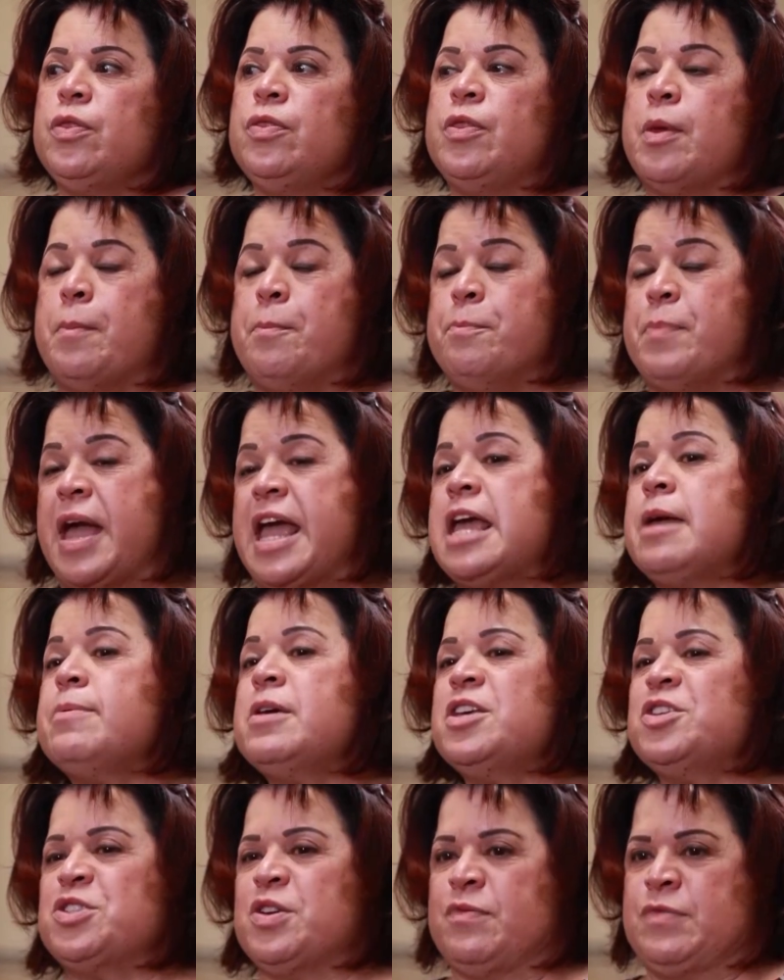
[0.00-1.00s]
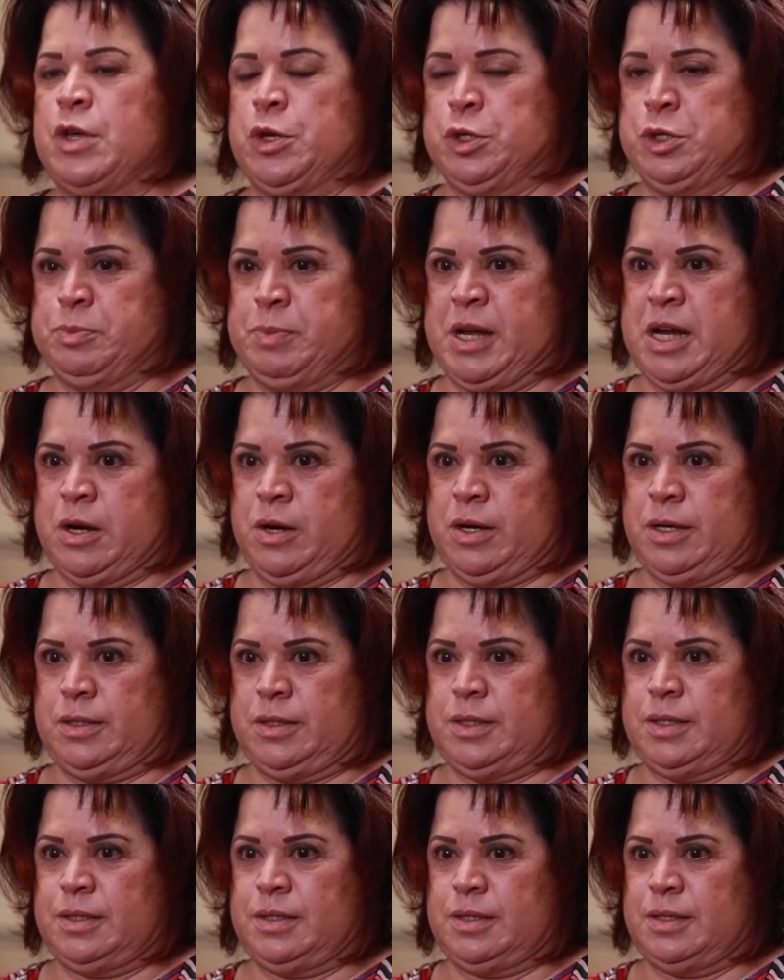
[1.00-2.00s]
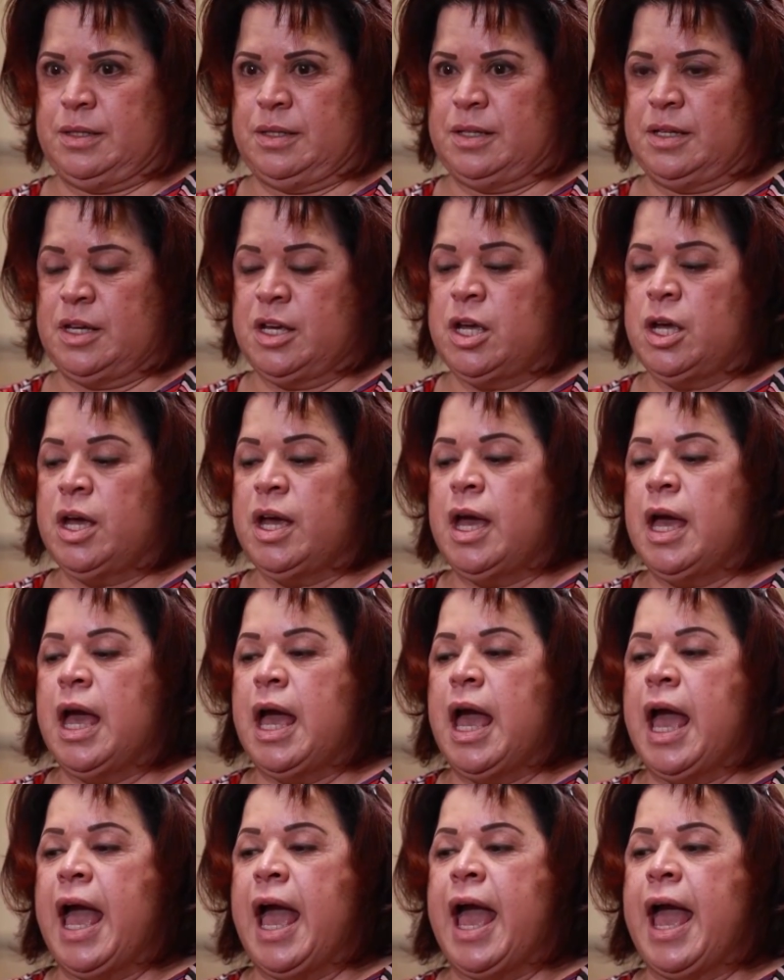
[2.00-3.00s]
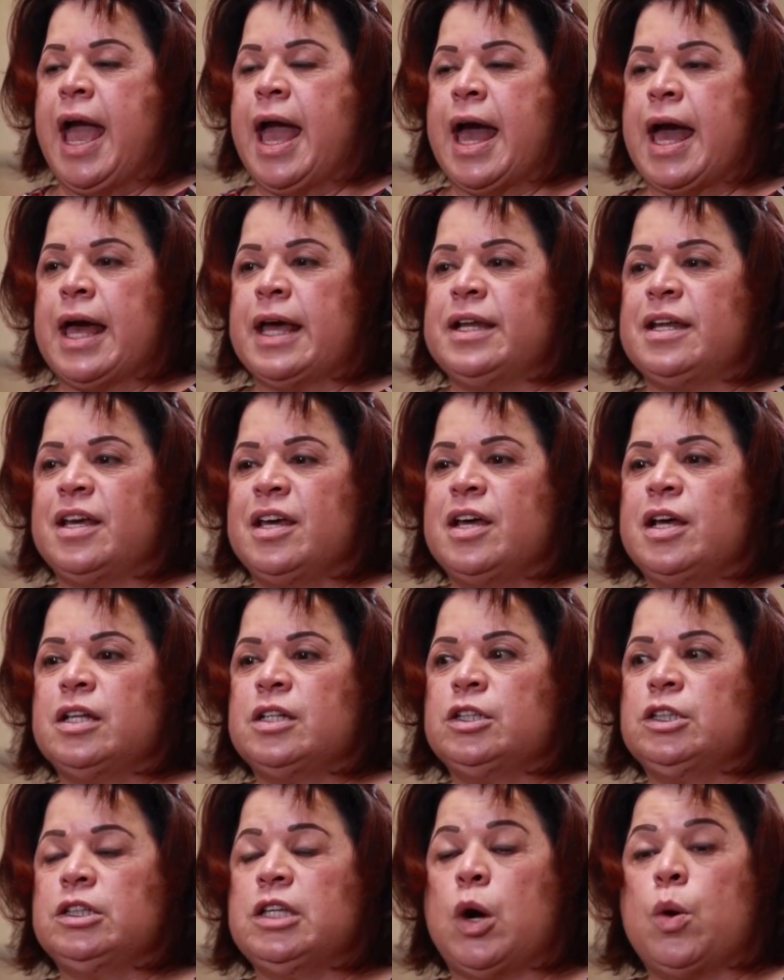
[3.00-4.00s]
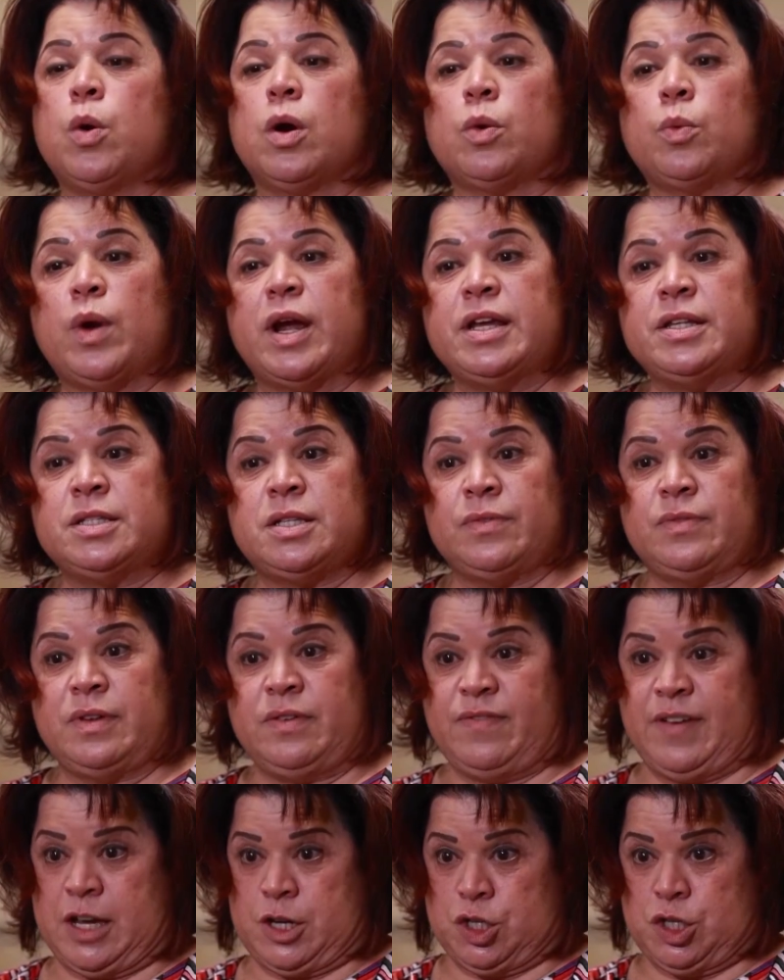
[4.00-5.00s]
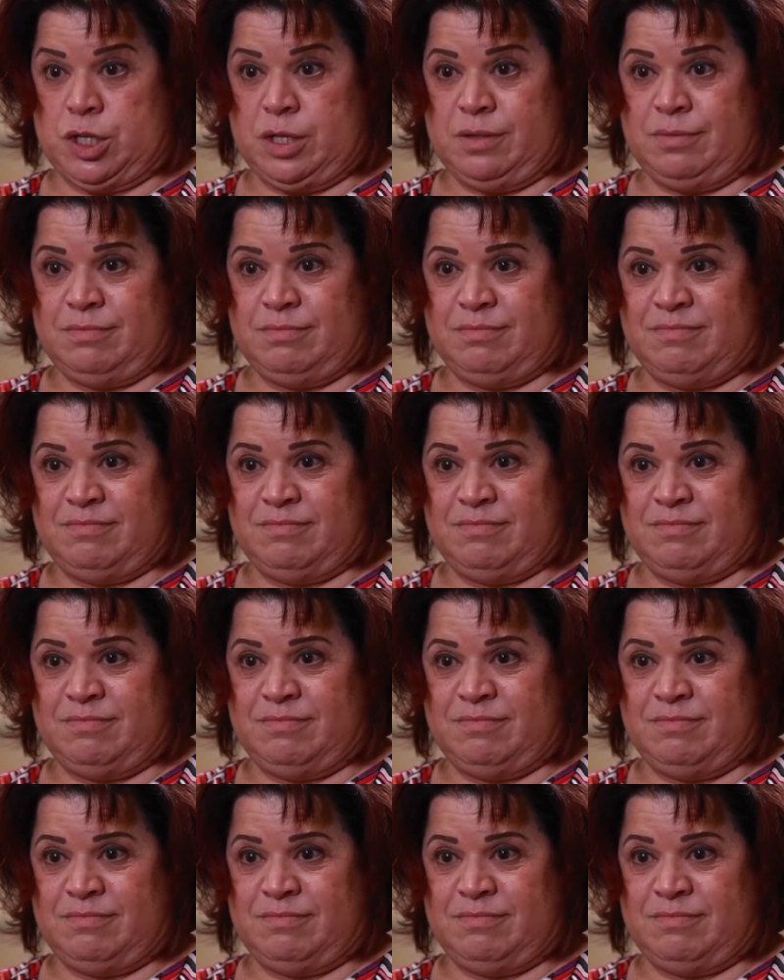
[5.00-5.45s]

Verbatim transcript: the babies of those parents had lower rates of infection